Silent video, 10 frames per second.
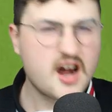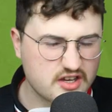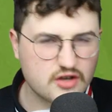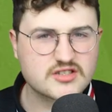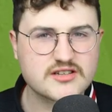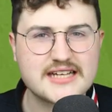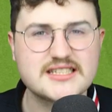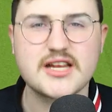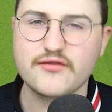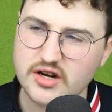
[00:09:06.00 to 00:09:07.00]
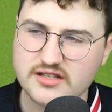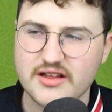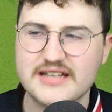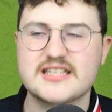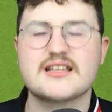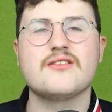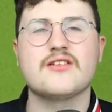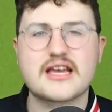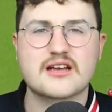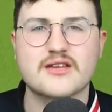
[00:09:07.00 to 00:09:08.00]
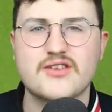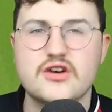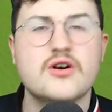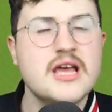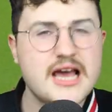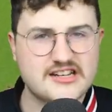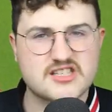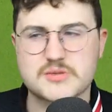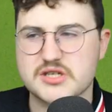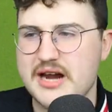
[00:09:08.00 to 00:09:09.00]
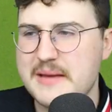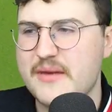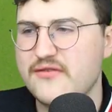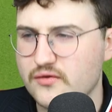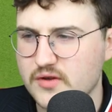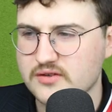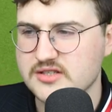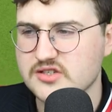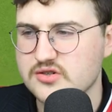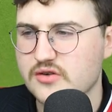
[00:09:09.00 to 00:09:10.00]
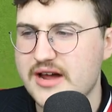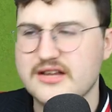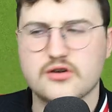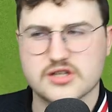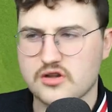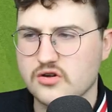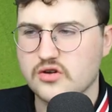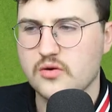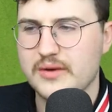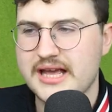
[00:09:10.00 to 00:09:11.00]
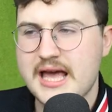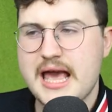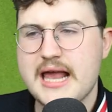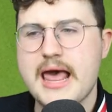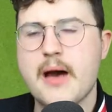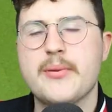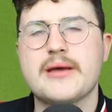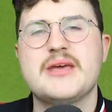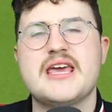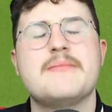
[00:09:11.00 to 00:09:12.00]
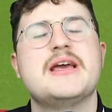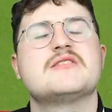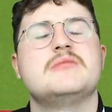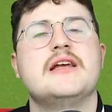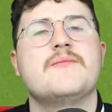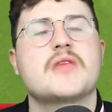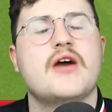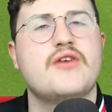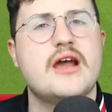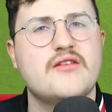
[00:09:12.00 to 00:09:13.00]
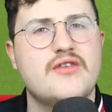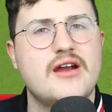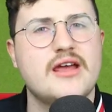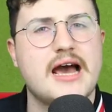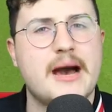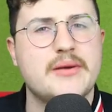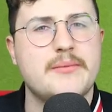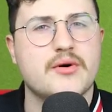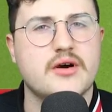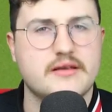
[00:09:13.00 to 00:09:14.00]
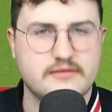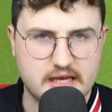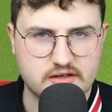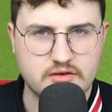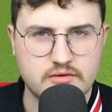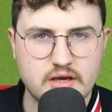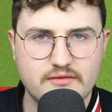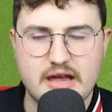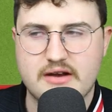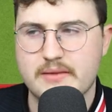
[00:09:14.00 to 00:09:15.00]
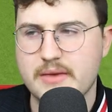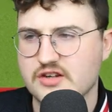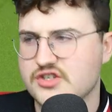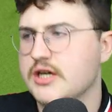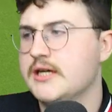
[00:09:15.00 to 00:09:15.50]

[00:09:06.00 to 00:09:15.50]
Are you delighted? If you're delighted, leave a like on the video and subscribe if you've not done so already. It goes a long, long way in helping me. It makes me a very, very happy boy. Thank you very much.